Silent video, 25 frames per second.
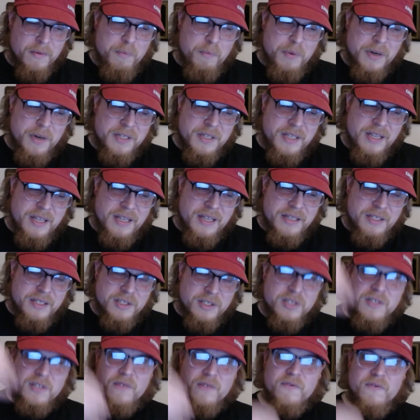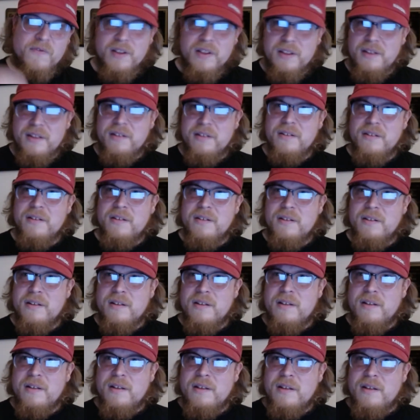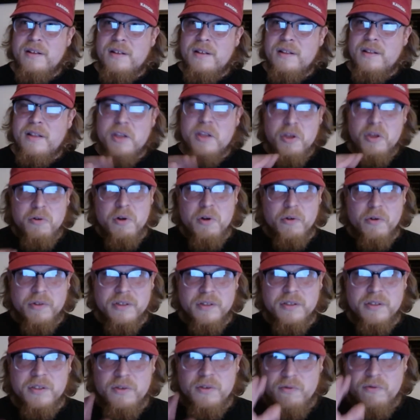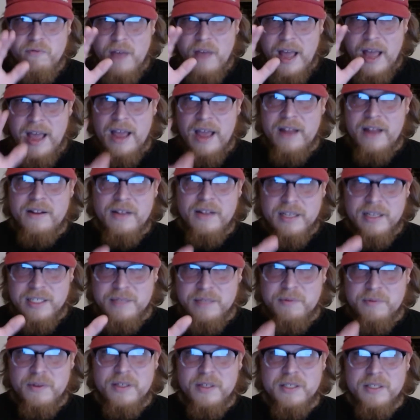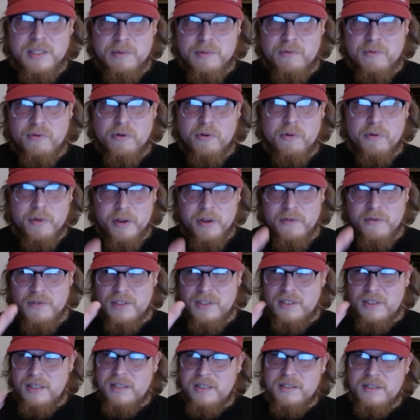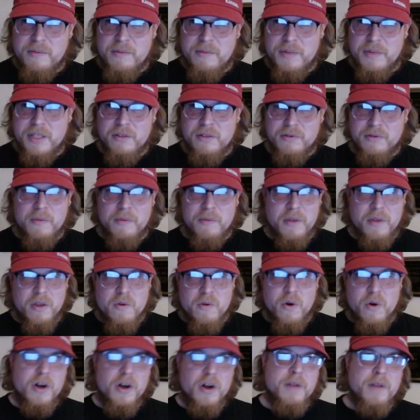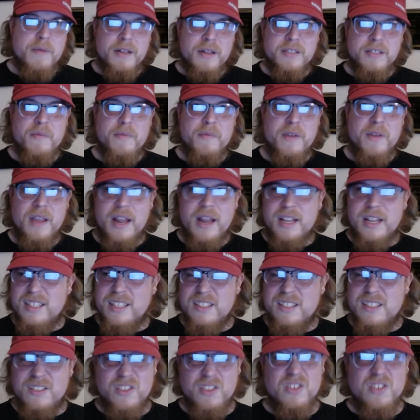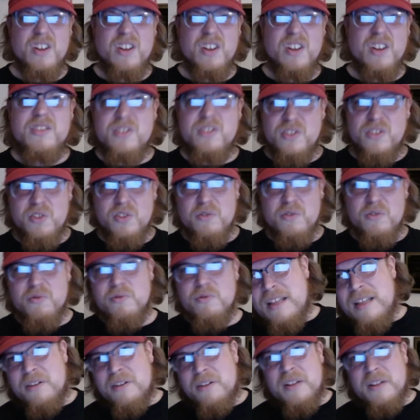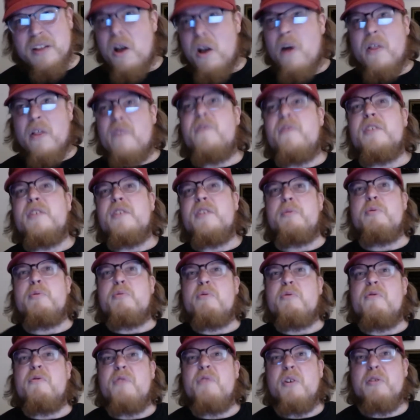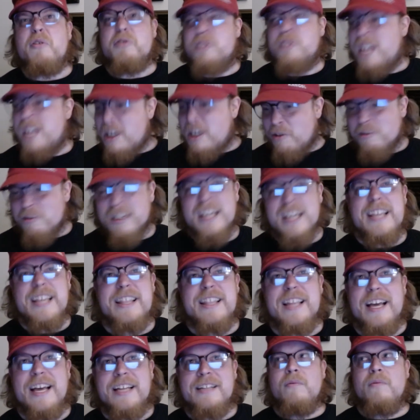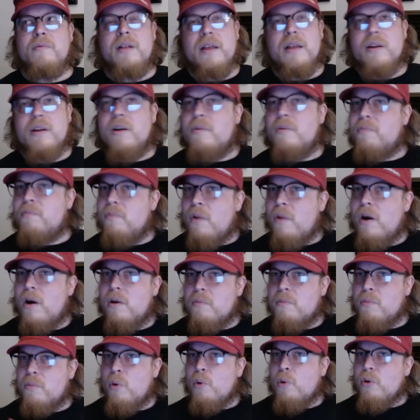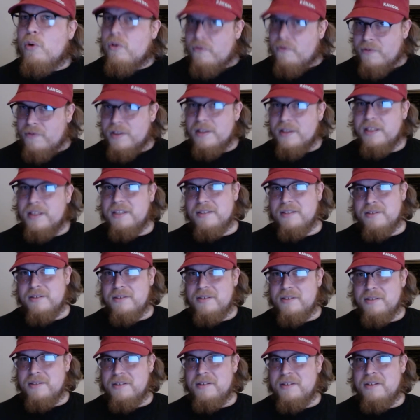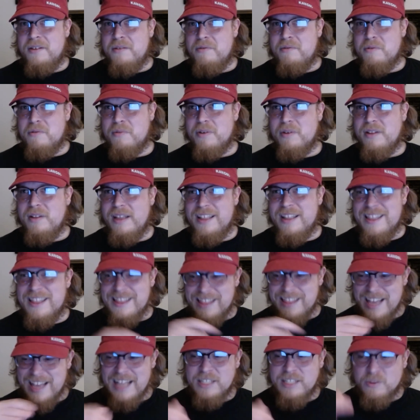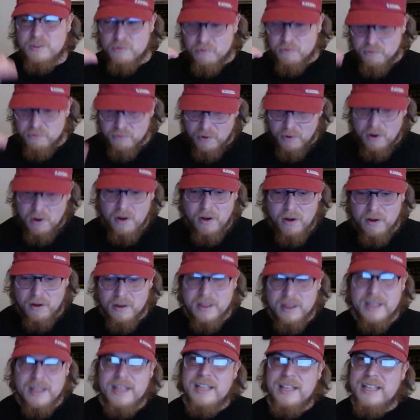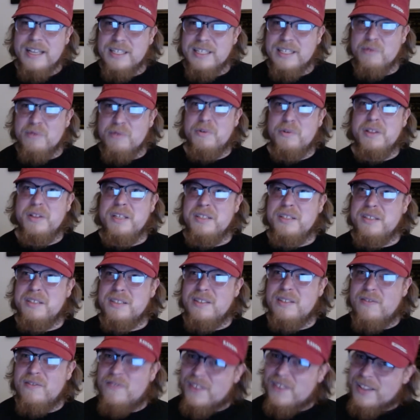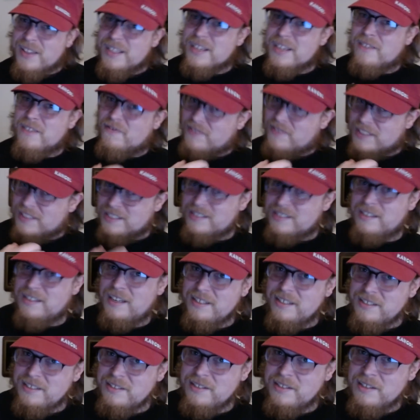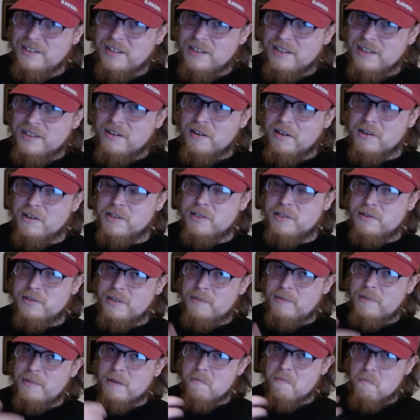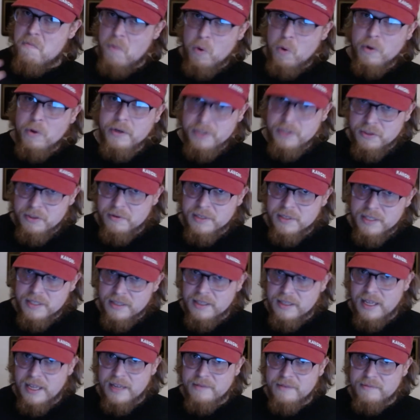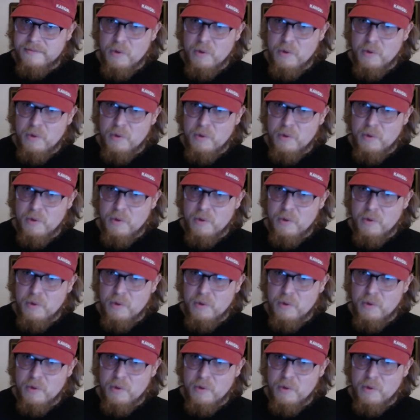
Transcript: But is it just a feeling? Like, you know this. You've had experiences before where you've seen somebody do something, you heard about something, and it disgusts you. And you're like, oh, that fills me with revulsion. I don't like that. Well, and our moral feelings, when we're like, that's wrong, is it really just a feeling of disgust? Or is there something more to it than that?